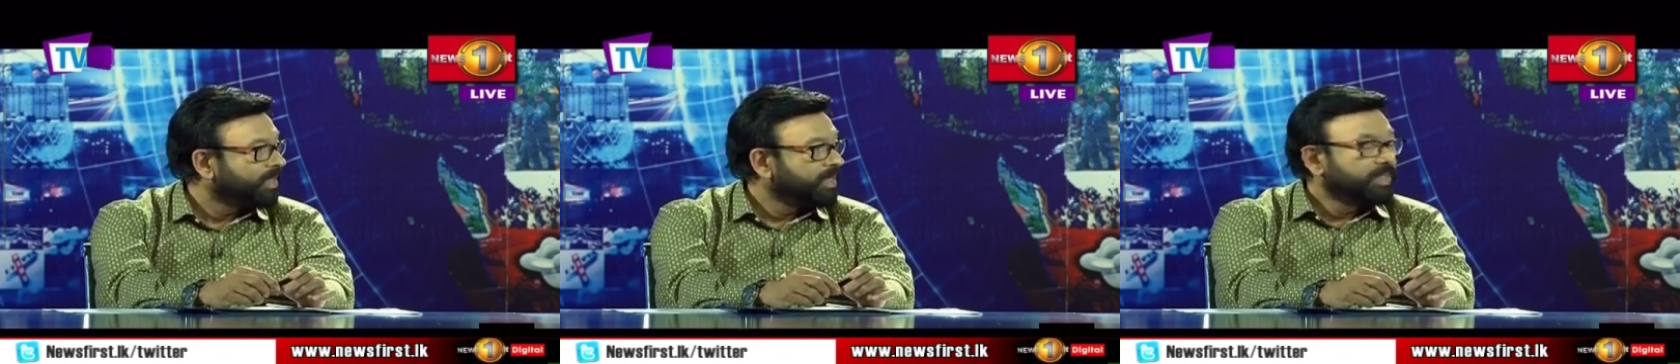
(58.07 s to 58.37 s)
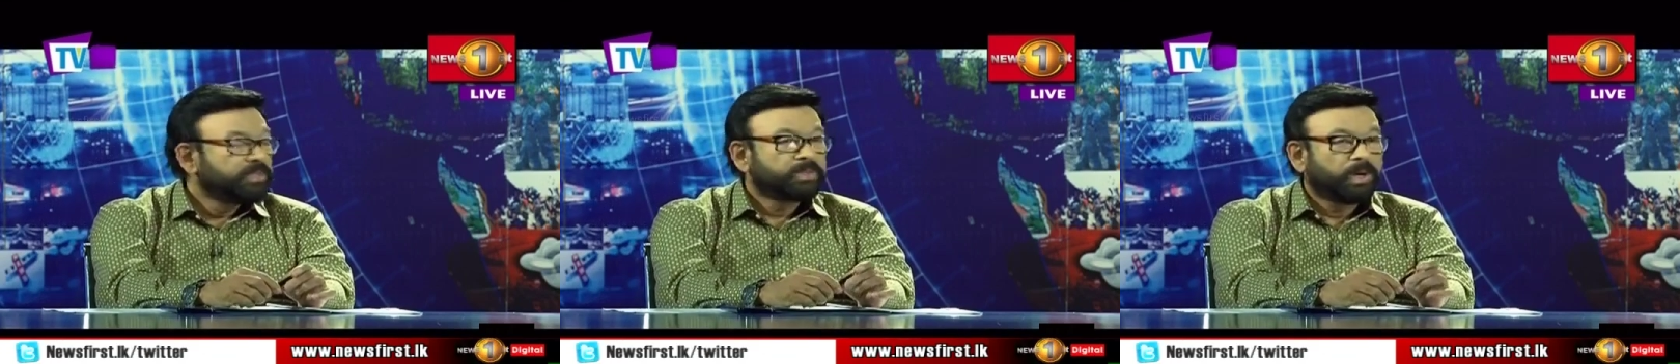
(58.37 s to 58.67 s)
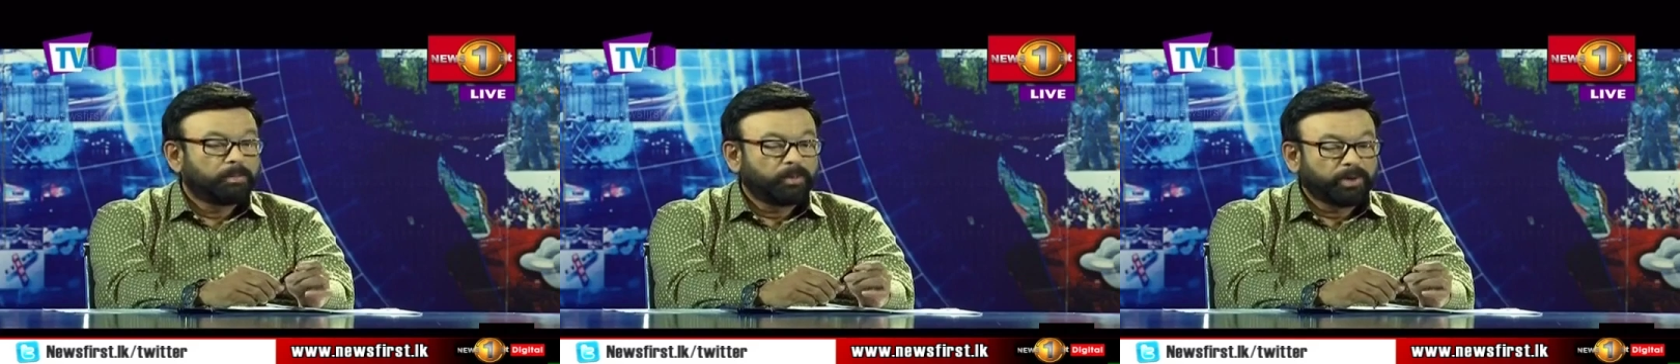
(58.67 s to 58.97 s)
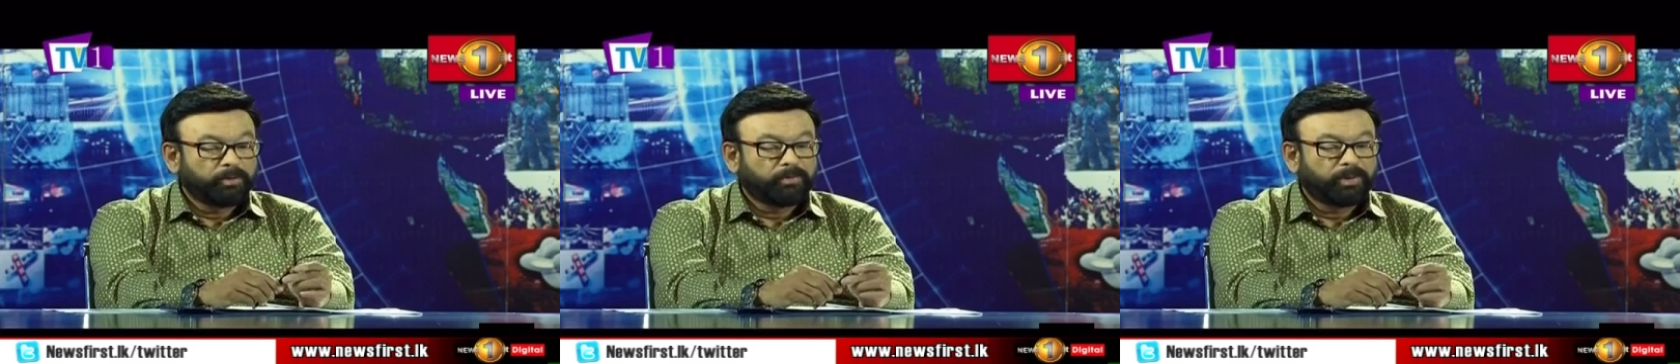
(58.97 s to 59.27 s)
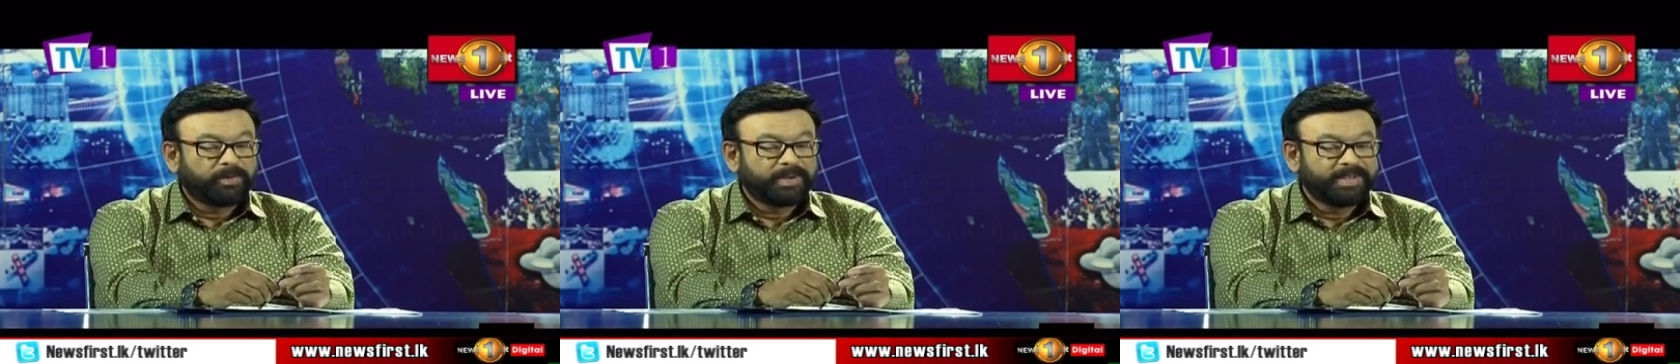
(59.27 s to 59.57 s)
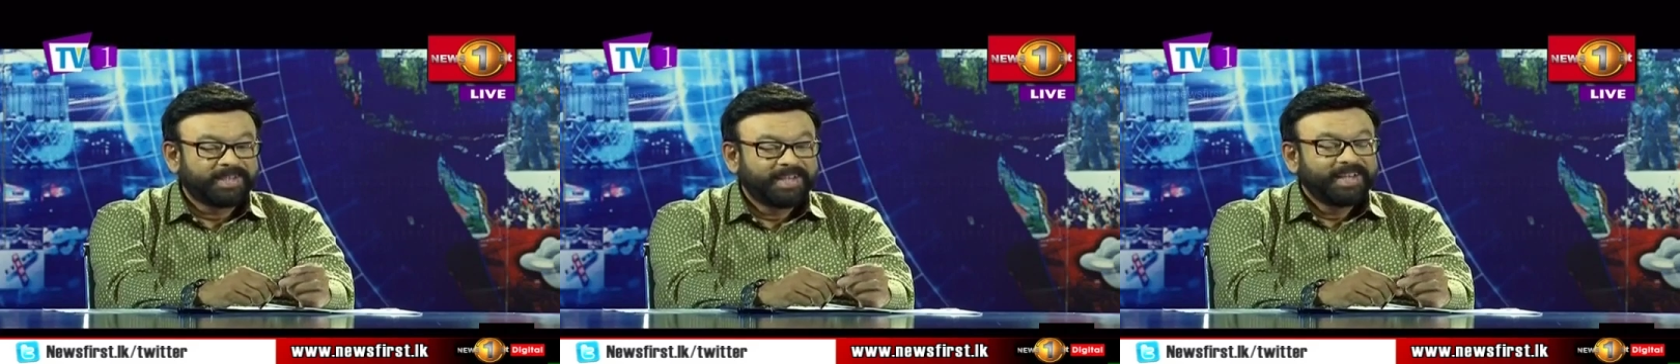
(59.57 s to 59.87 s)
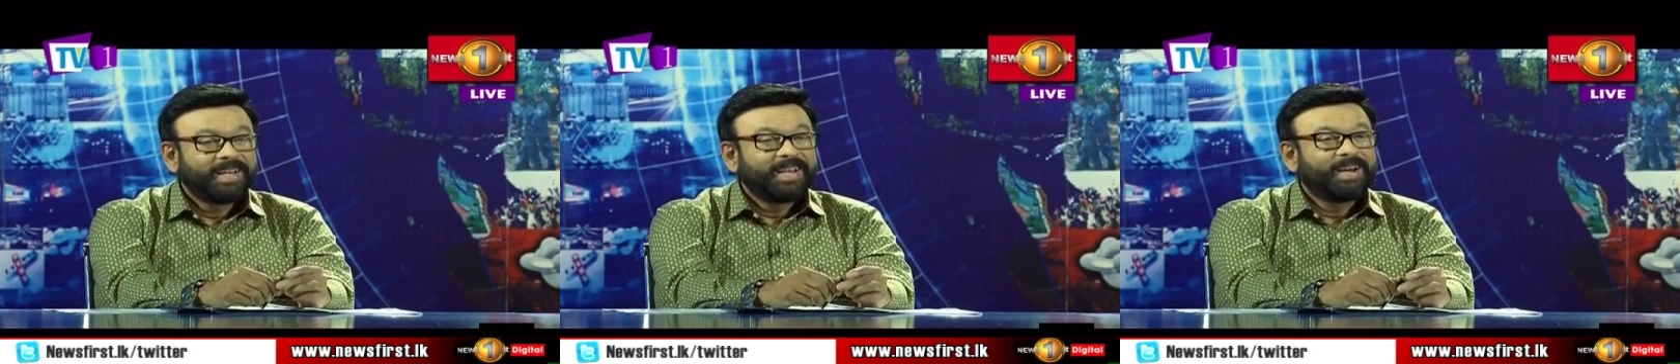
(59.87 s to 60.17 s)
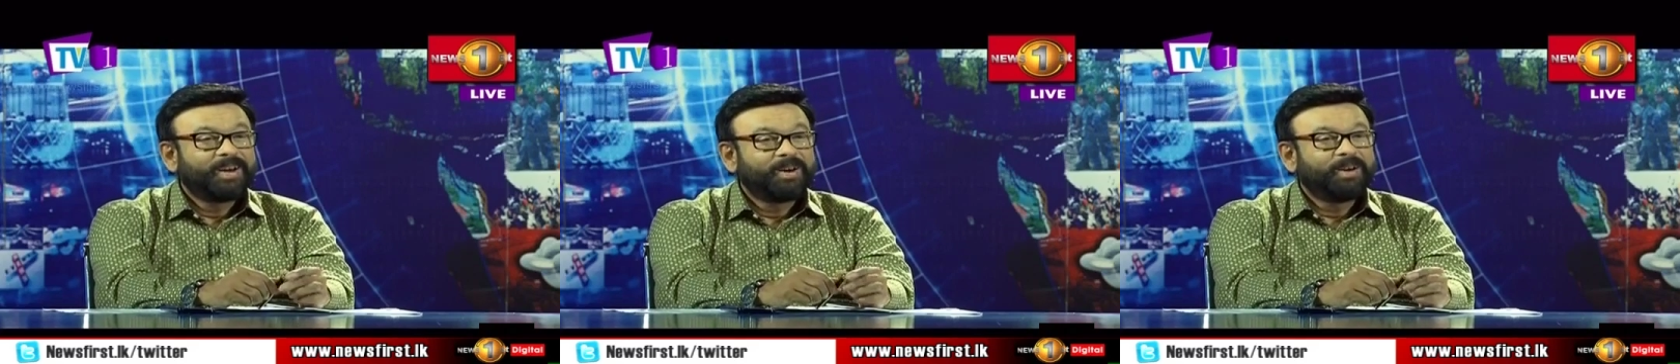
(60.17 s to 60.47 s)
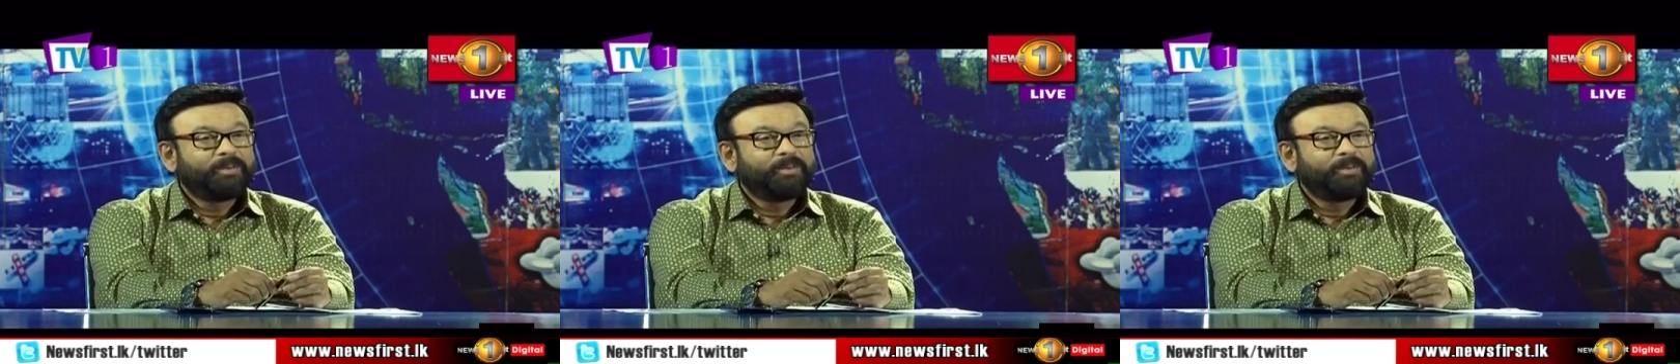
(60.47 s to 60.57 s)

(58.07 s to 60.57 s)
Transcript: So I'm looking forward uh,